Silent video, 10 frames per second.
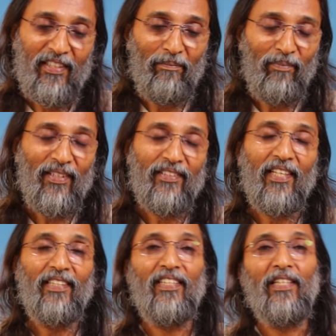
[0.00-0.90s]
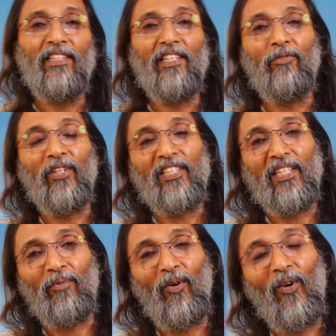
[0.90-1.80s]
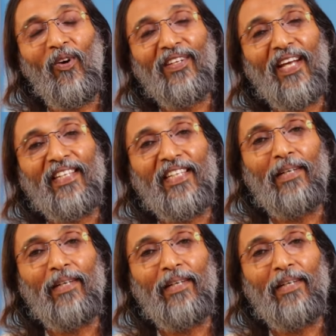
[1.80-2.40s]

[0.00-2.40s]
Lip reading: temples and deity worship, all that